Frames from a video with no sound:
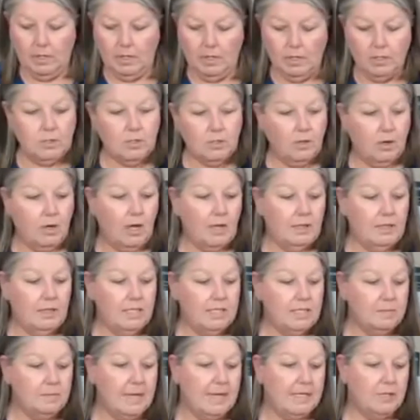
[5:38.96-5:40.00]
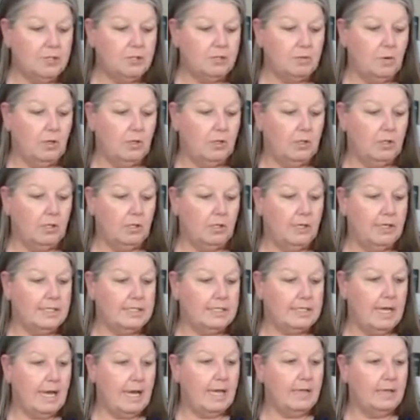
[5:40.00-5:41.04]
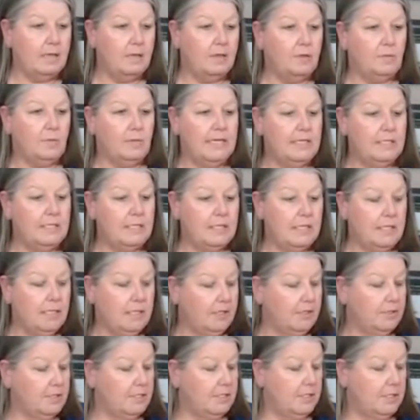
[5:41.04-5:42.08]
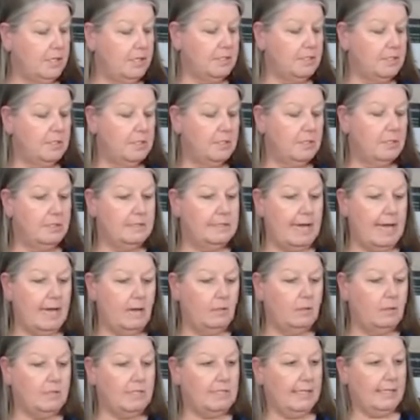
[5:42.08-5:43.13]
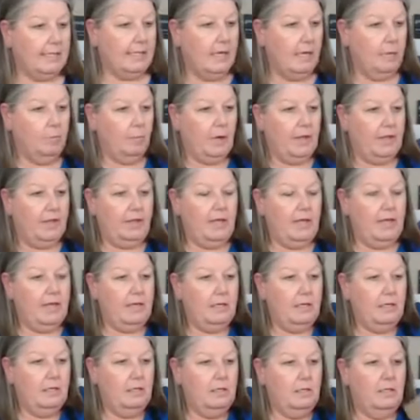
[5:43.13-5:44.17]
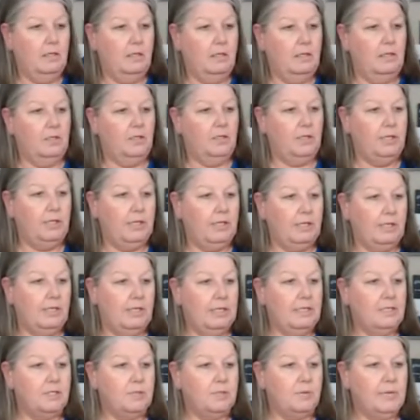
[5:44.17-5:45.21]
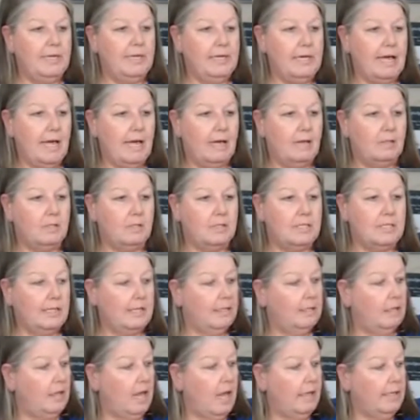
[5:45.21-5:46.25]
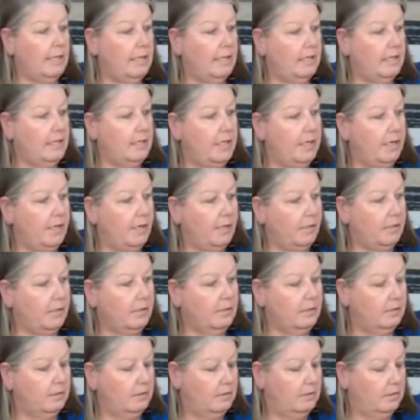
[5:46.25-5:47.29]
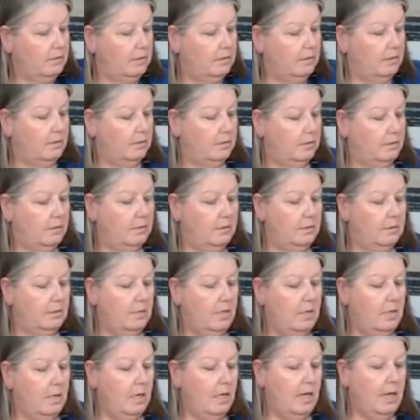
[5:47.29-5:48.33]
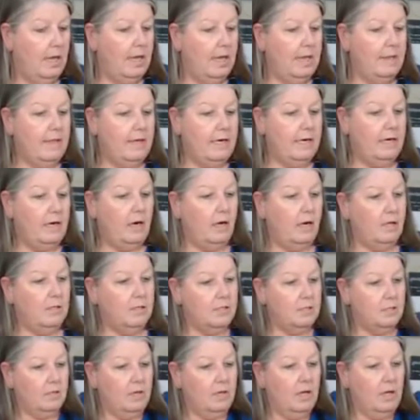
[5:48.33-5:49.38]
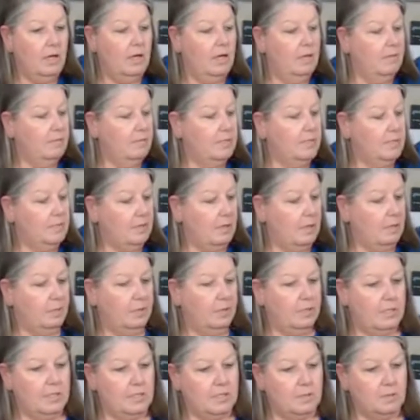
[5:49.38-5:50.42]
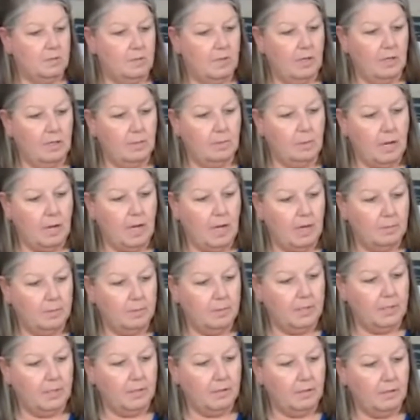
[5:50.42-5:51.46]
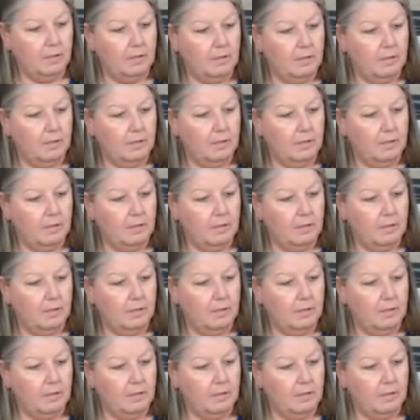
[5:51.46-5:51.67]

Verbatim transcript: So on this mesh roller, it's got the three tiers. Here's the dowels that come with it. You get these three dowels that lock in here. And then it also comes, I'll put this one on the bottom here